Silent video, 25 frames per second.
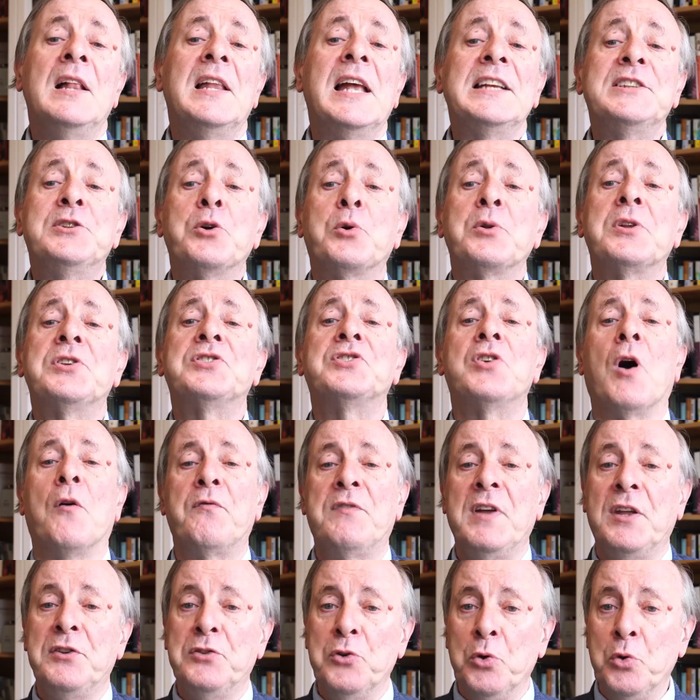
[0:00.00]
Let's look at the
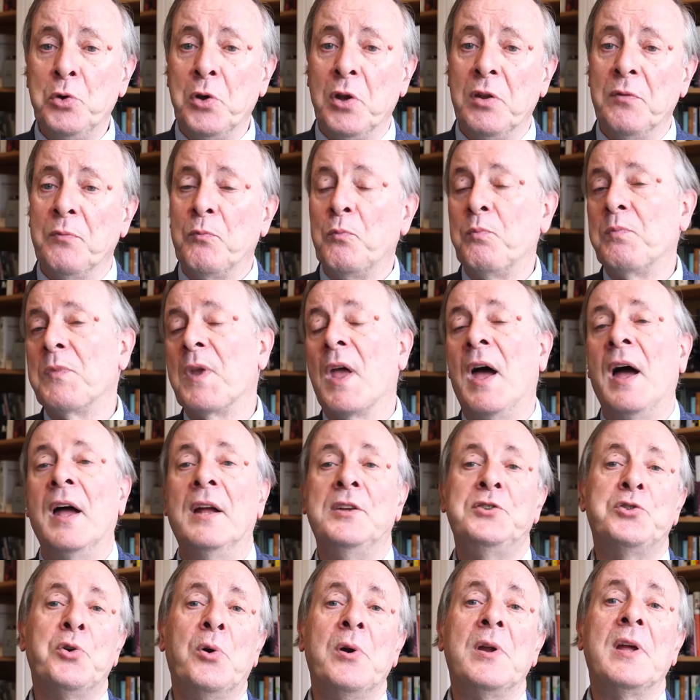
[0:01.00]
Soviet Union uh,
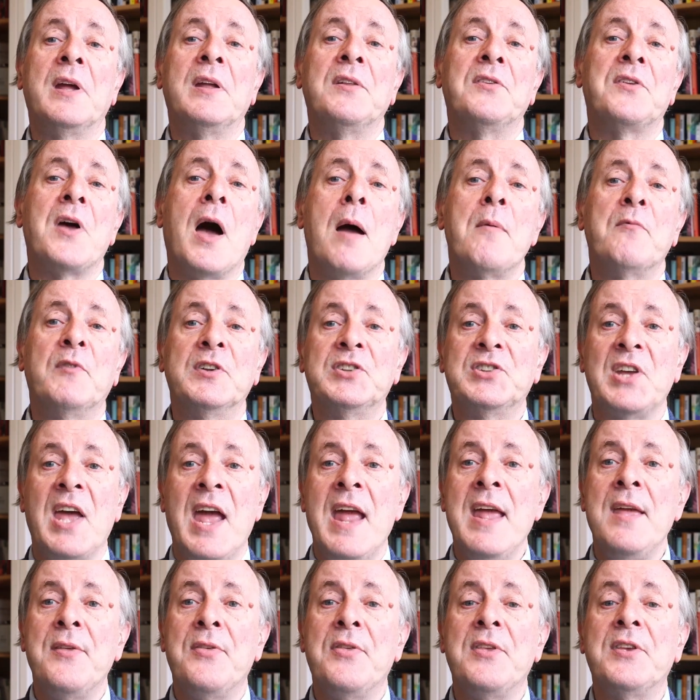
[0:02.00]
during the time of its
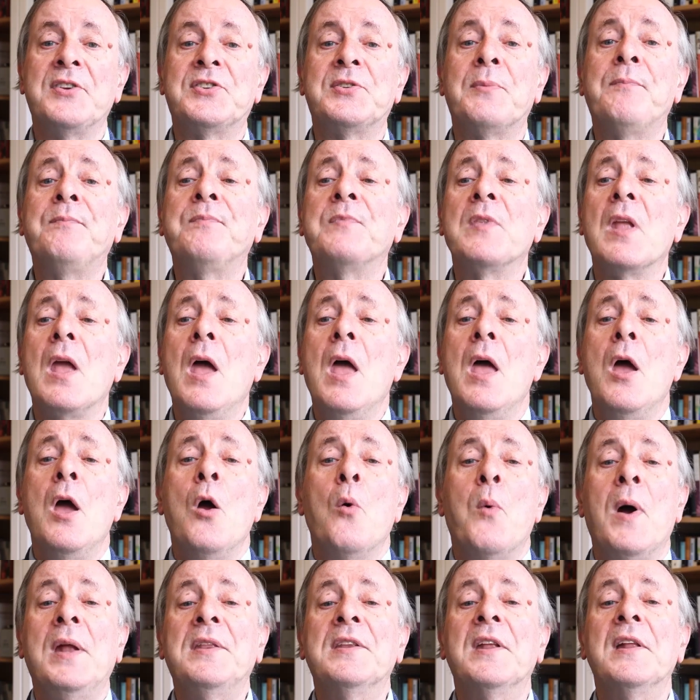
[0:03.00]
atheism,
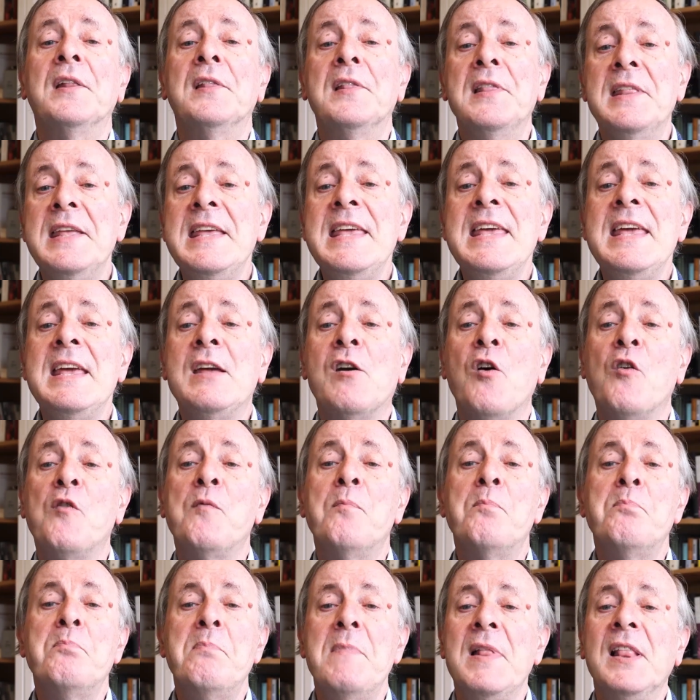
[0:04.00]
when the League
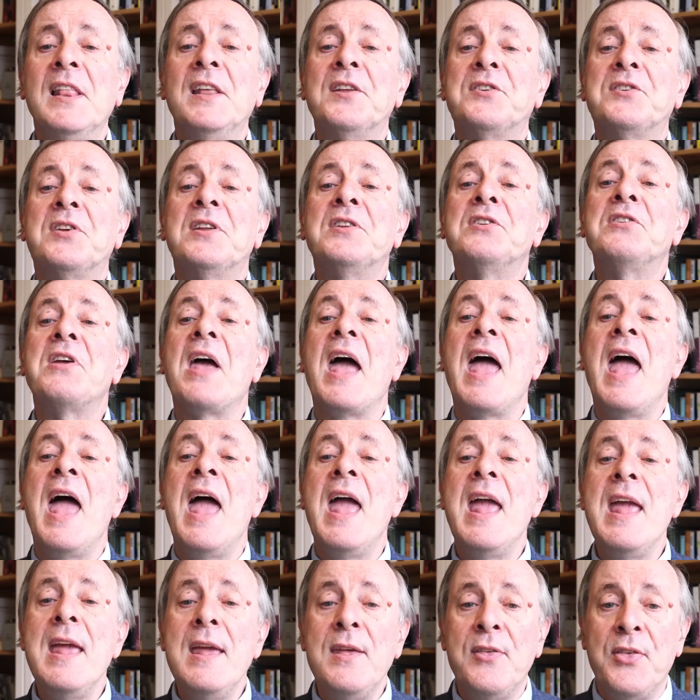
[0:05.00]
of Militant
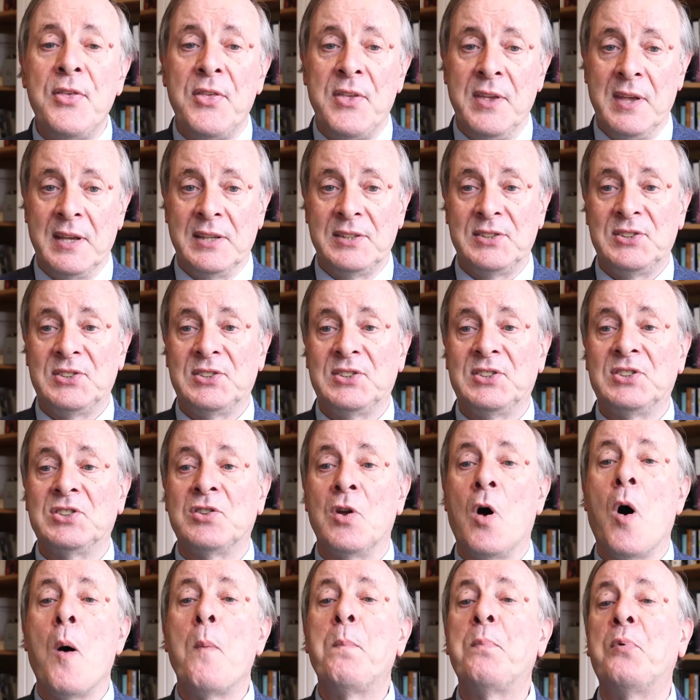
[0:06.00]

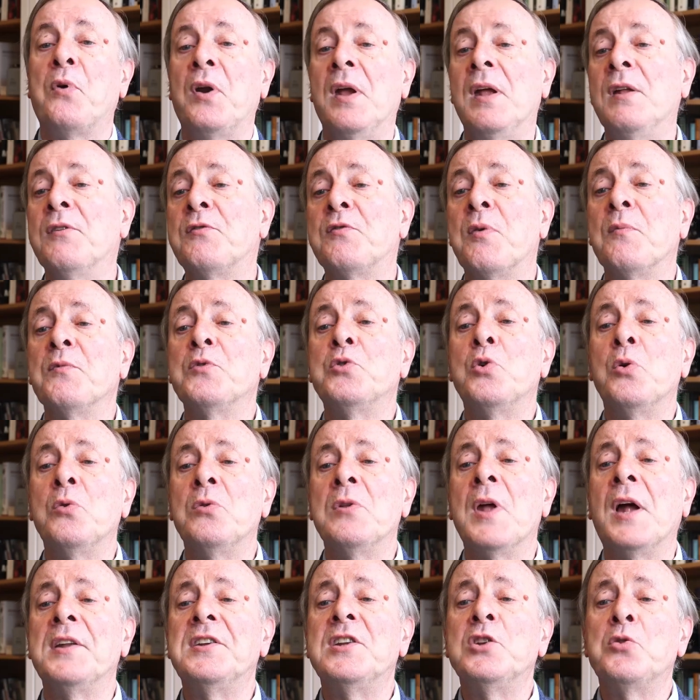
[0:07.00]
Atheists operated from
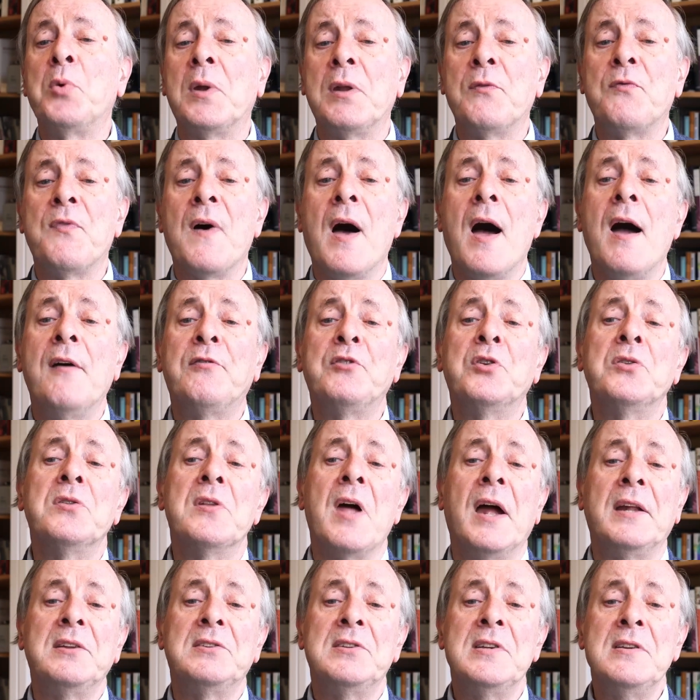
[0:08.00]
1925 to
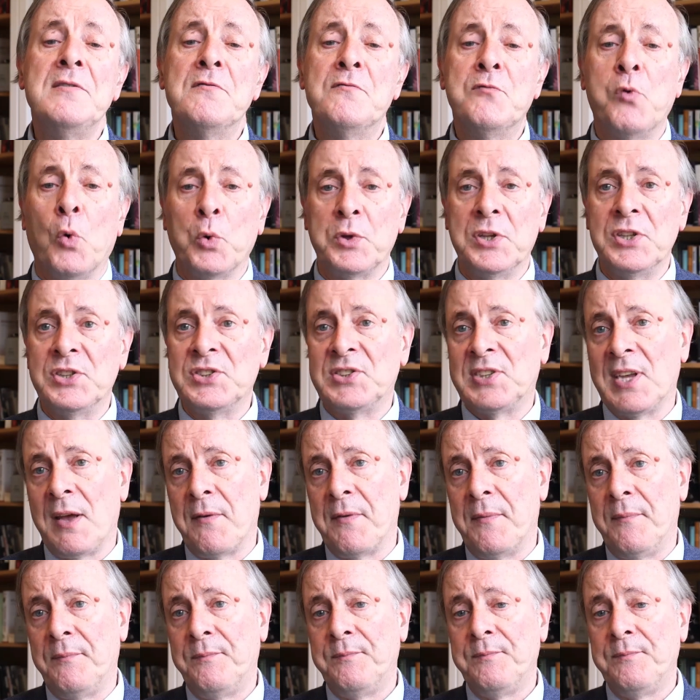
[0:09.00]
1947.